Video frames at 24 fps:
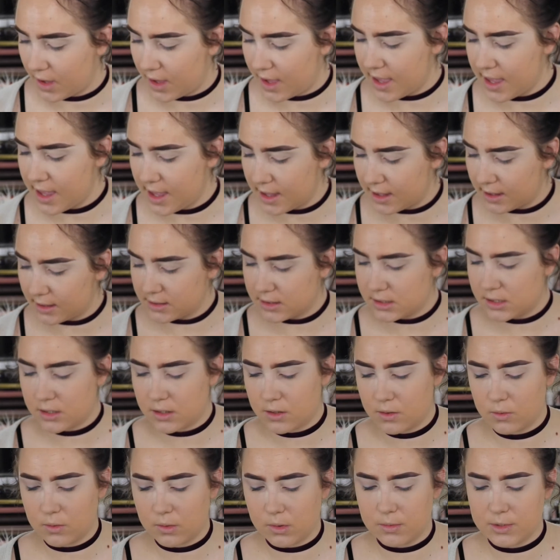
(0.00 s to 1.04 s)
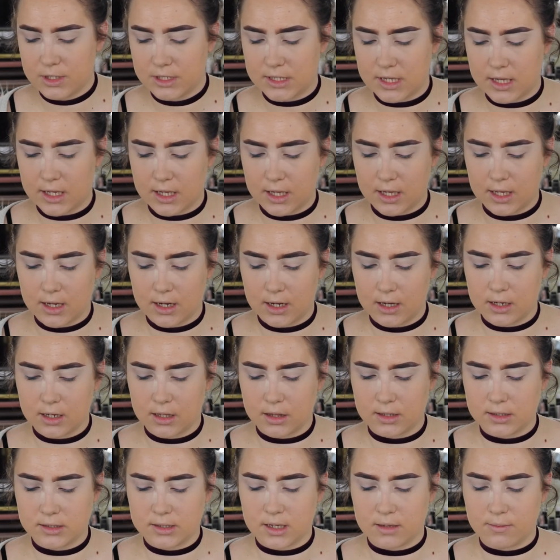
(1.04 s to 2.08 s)
And we'll be taking
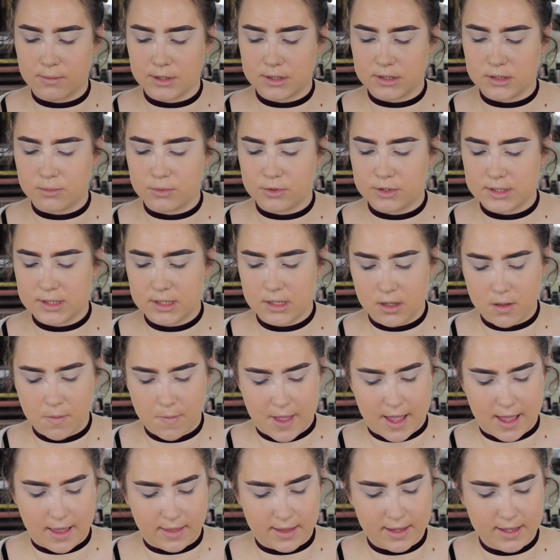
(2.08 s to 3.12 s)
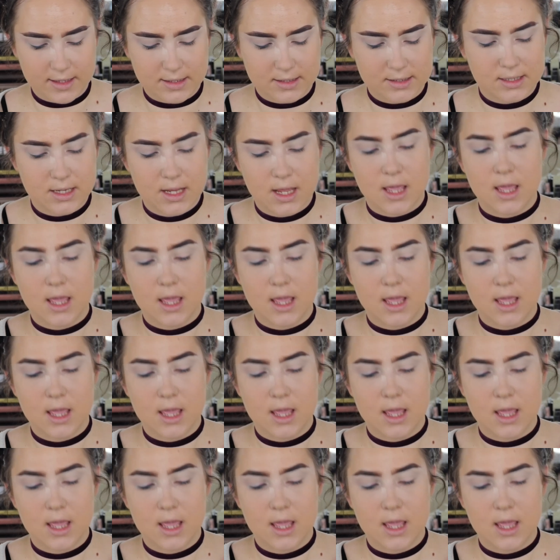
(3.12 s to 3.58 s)
the Take Me to Brazil palette